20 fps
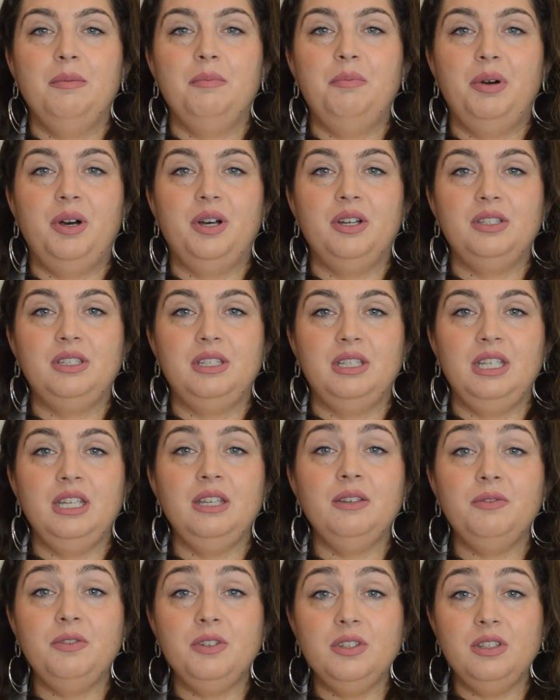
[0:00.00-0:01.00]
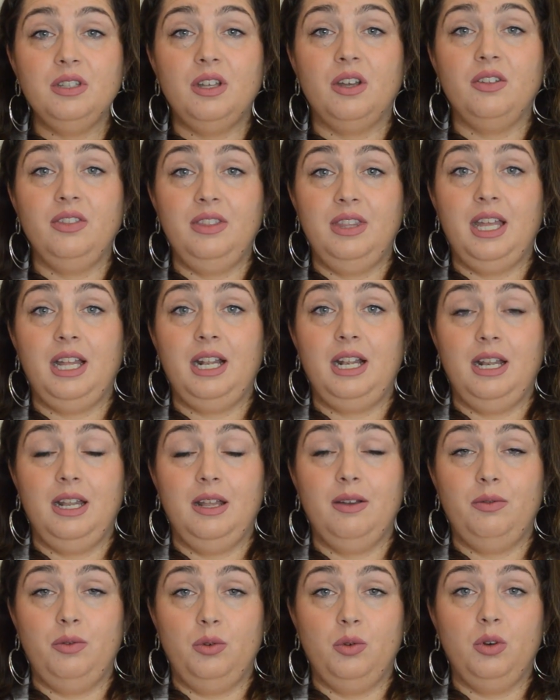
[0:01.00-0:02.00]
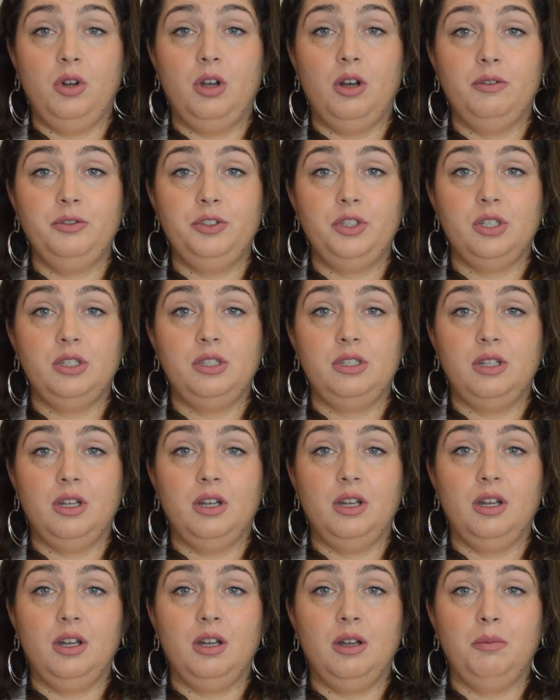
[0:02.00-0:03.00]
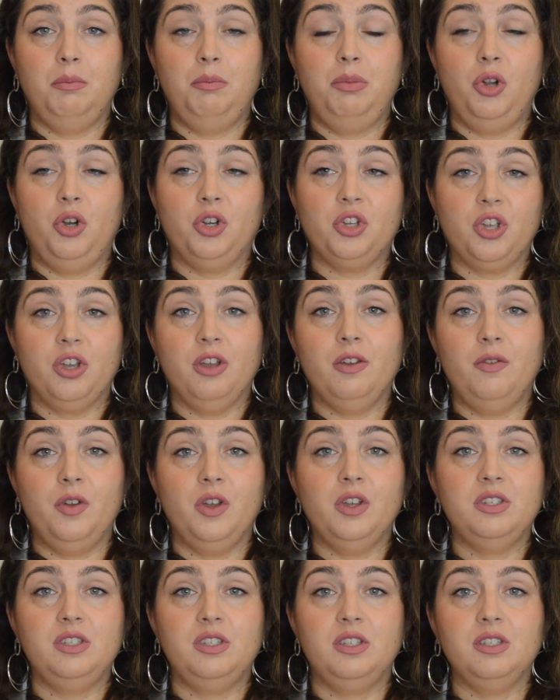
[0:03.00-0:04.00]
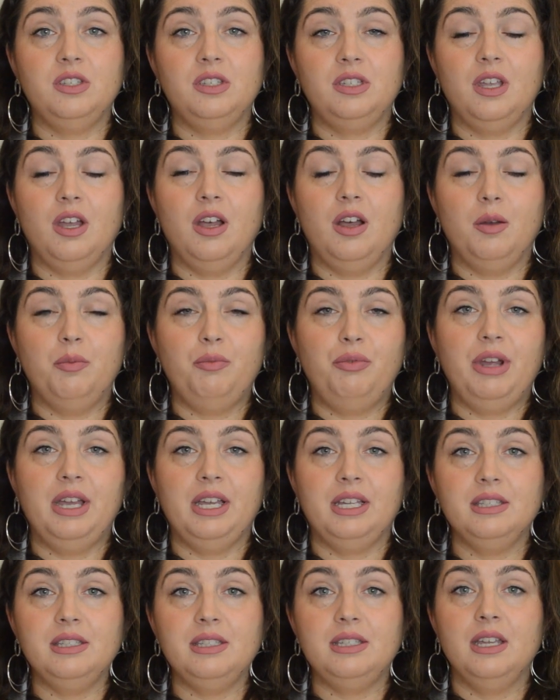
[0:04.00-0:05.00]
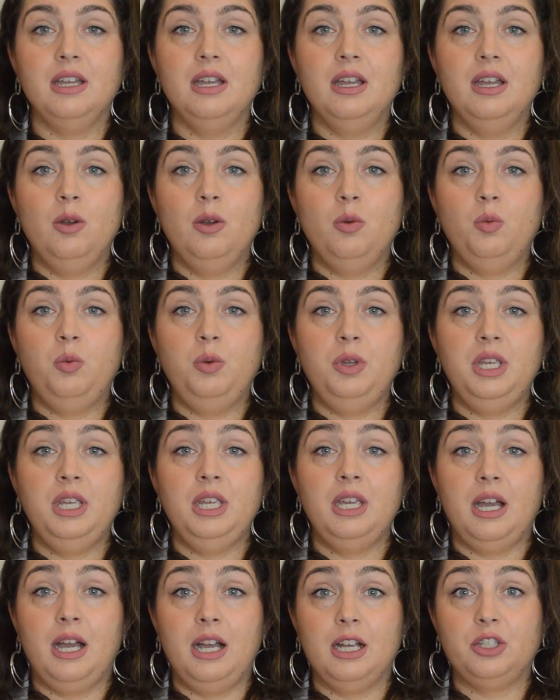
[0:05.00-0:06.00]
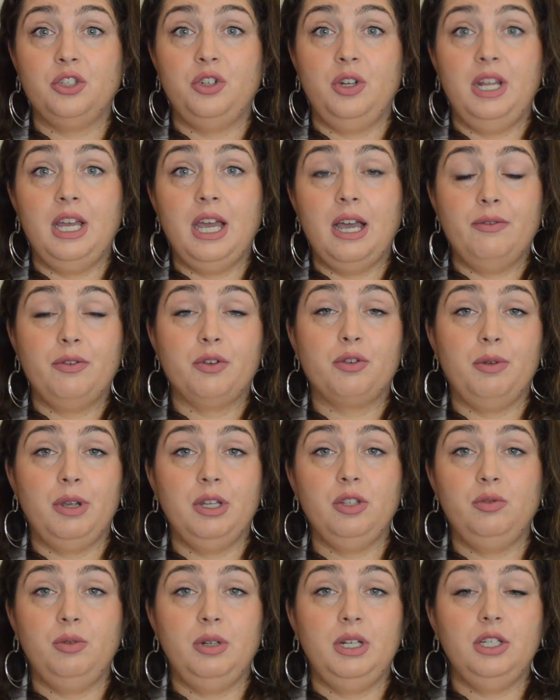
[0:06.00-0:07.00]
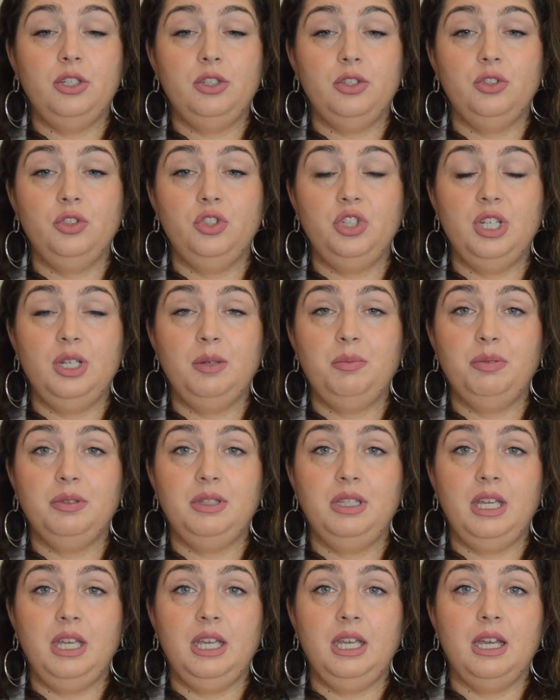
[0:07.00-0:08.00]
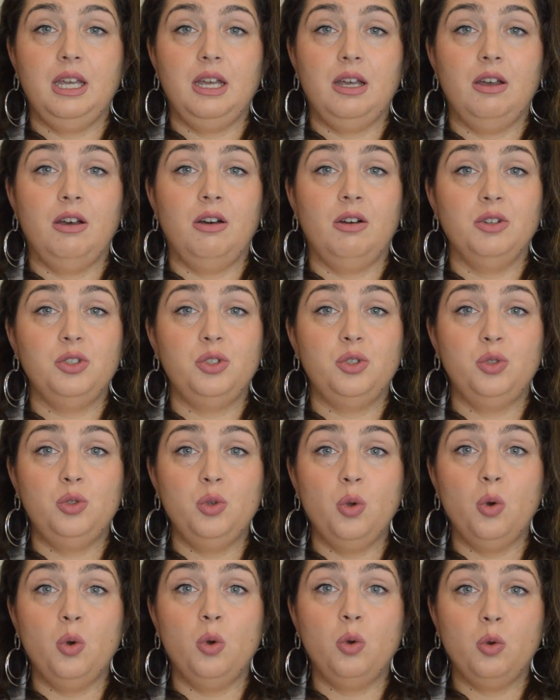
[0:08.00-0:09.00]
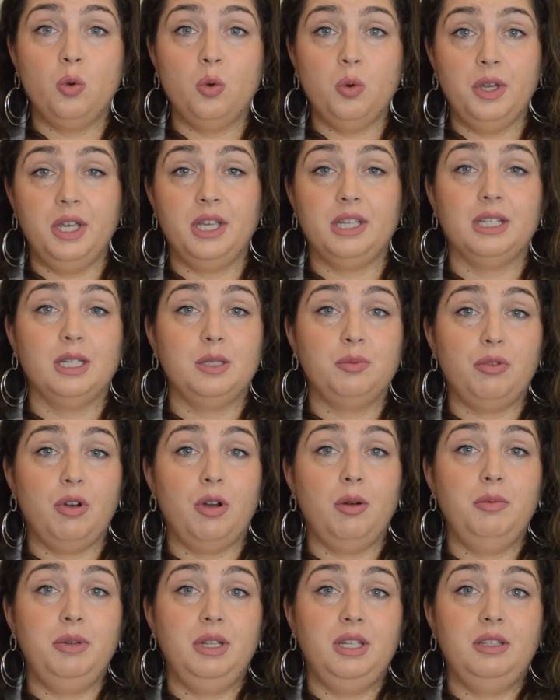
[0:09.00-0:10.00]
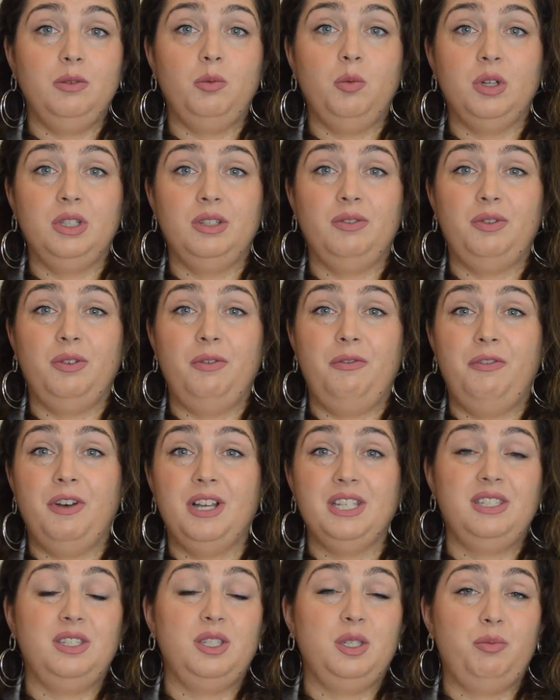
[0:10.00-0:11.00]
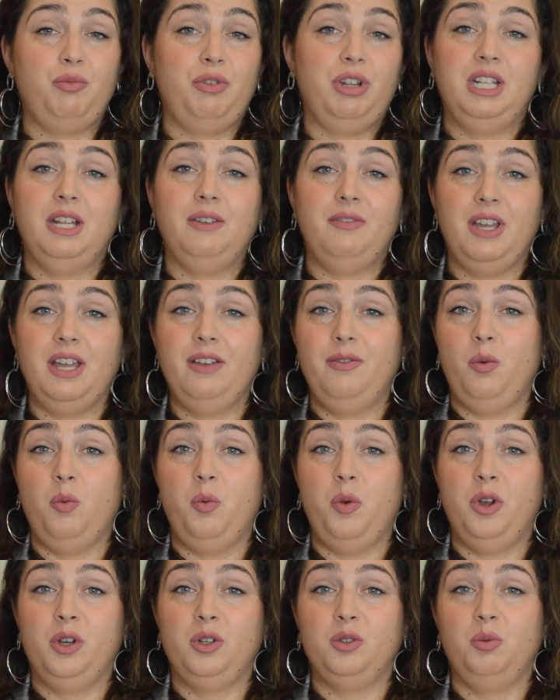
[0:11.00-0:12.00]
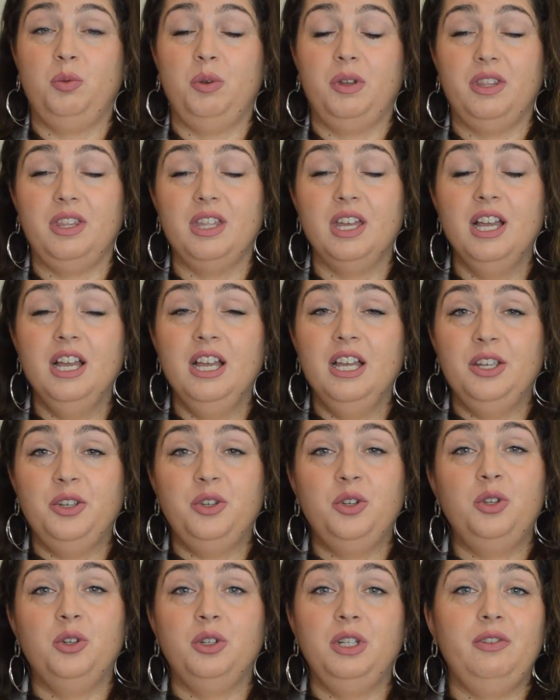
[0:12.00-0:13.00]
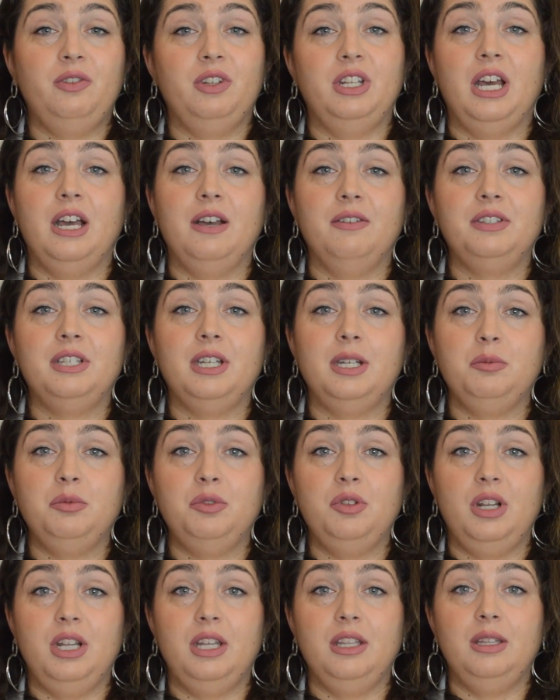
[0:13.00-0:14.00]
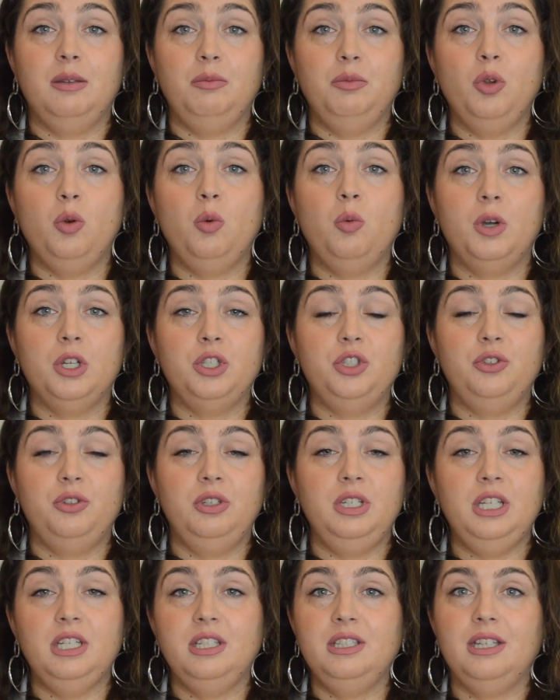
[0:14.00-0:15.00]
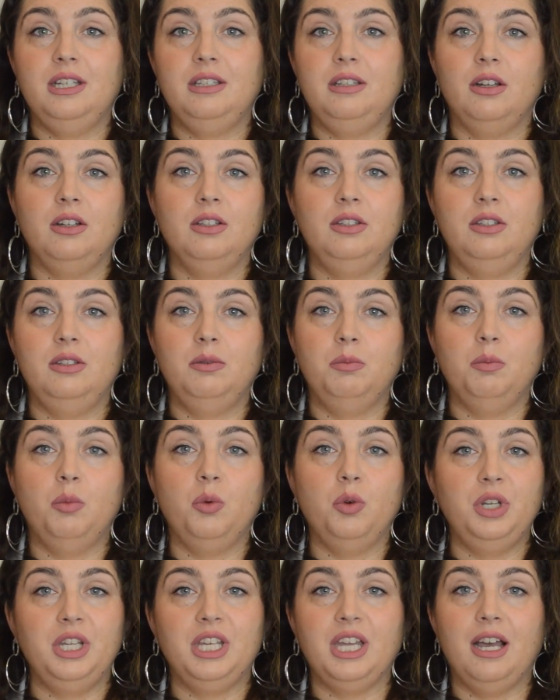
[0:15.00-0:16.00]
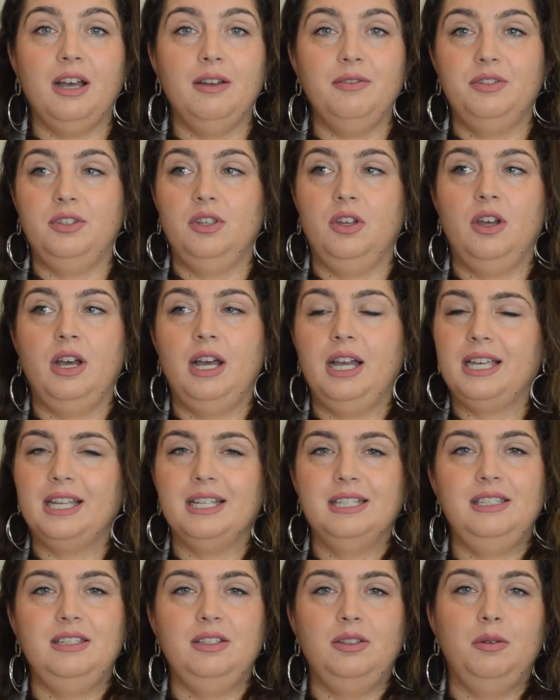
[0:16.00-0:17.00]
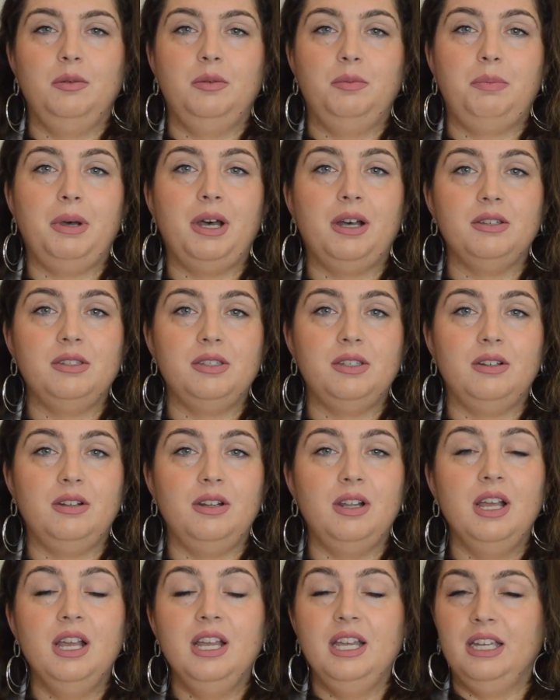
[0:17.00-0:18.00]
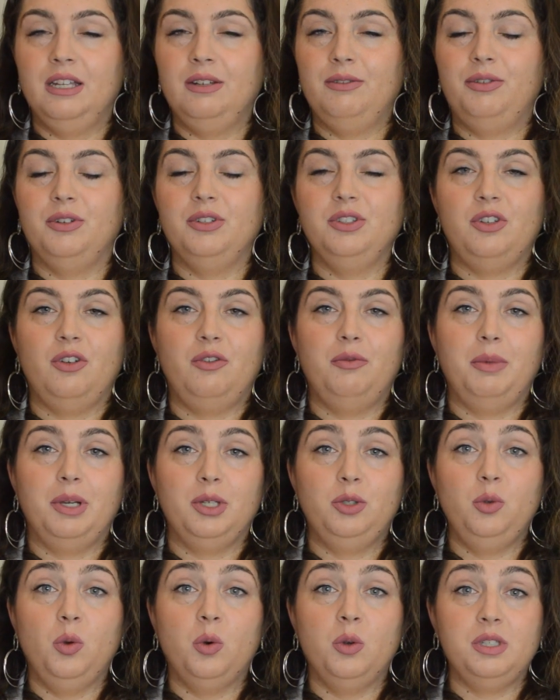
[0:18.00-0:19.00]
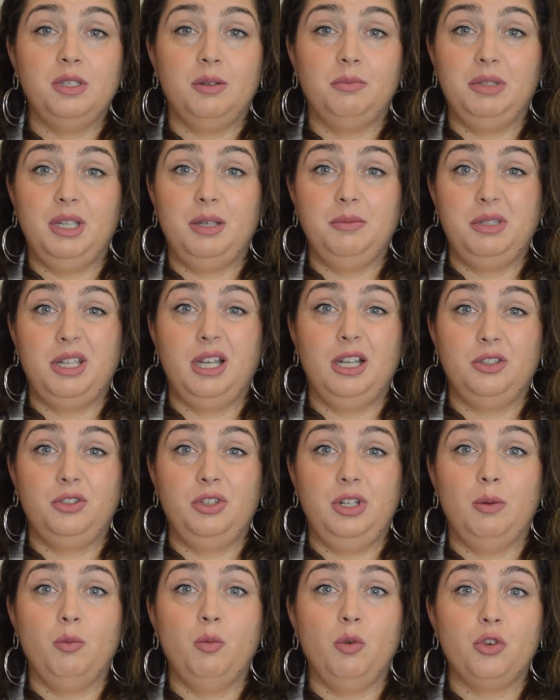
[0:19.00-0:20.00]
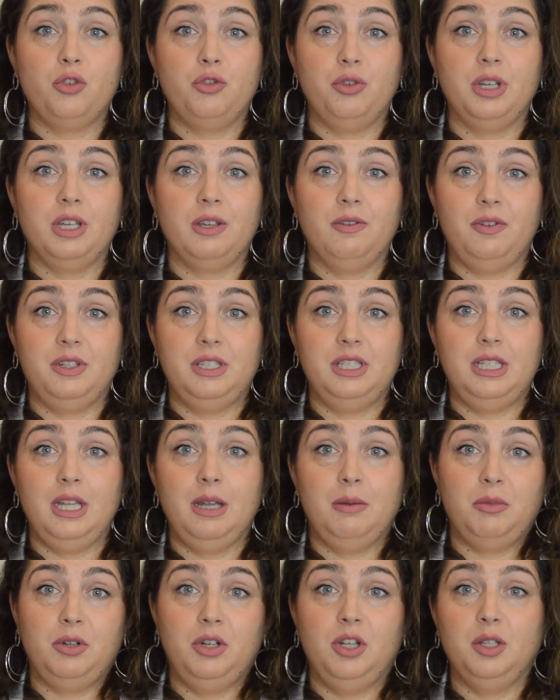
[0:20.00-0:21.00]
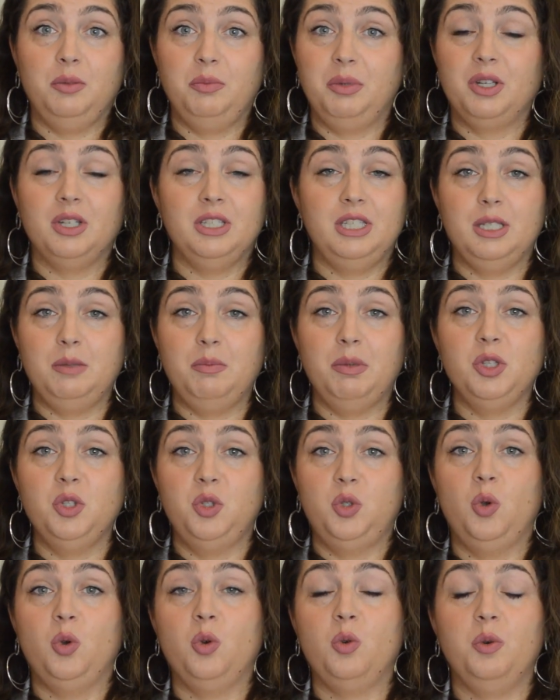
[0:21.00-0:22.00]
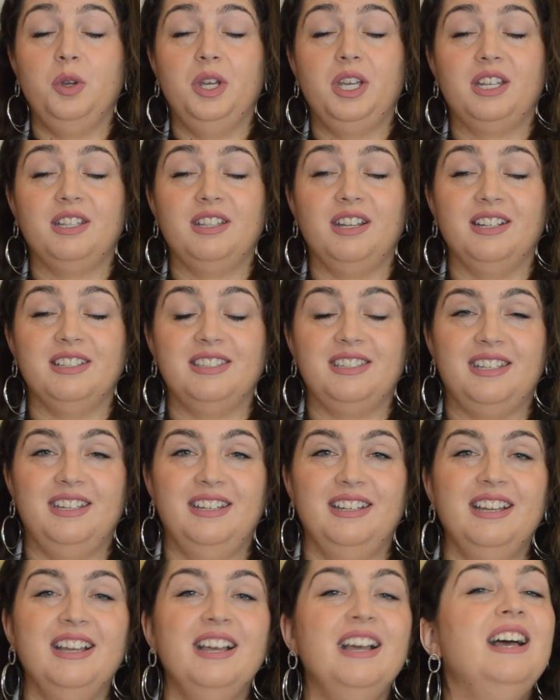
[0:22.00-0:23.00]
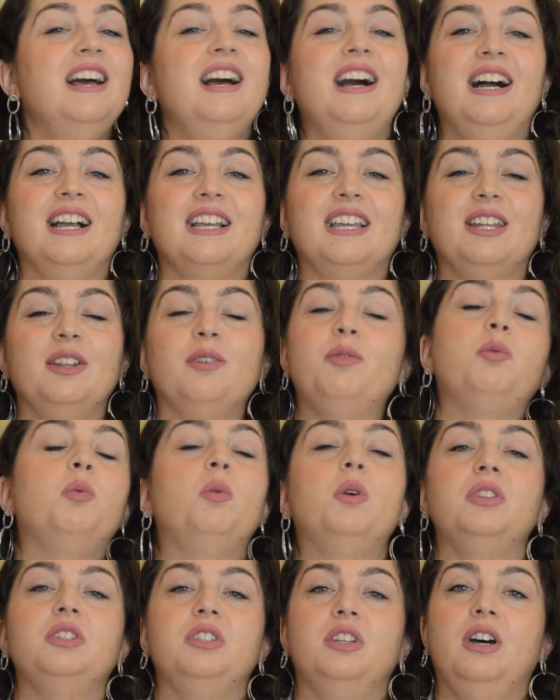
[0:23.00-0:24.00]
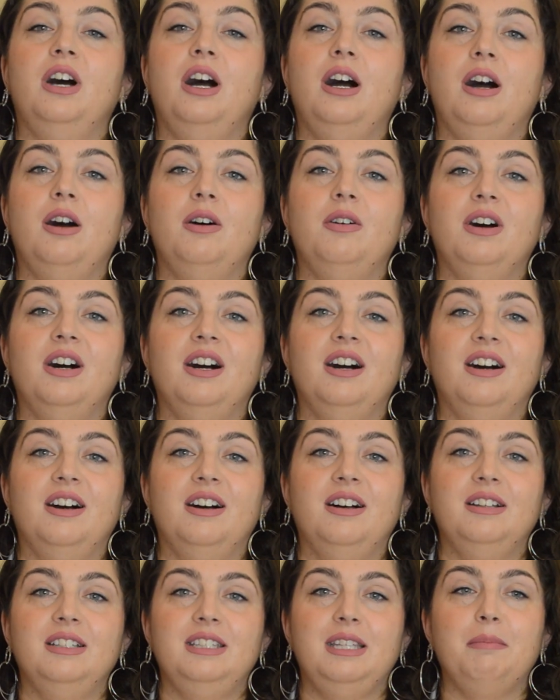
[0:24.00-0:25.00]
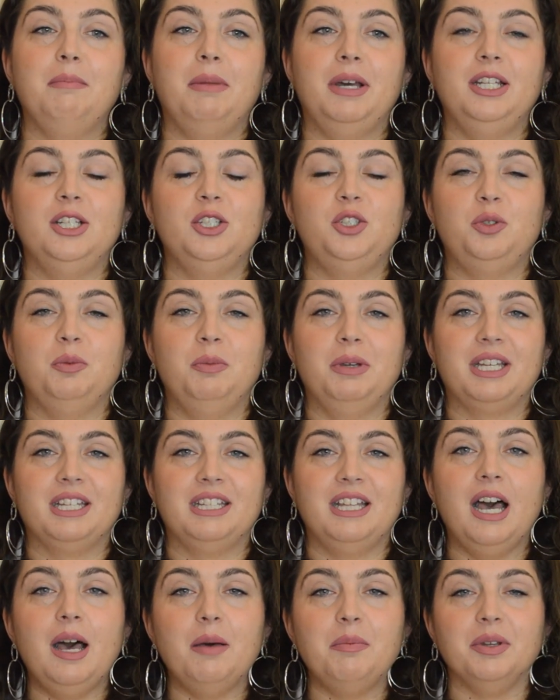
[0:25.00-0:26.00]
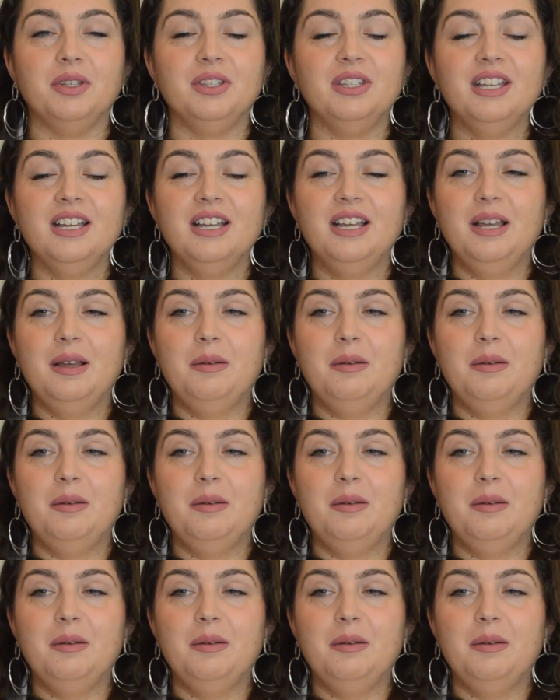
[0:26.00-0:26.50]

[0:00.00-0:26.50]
But even on that level of just blogger versus brand, we actually have a great relationship. They are so quick. That's probably one of the fastest brands I've ever worked with. You don't even have time to let them know what you need, that on the morning after, I can see the parcel in front of my door. Sometimes actually I'm wondering if it's them or not, because it's been so quick that I kind of wonder how they managed to make it happen.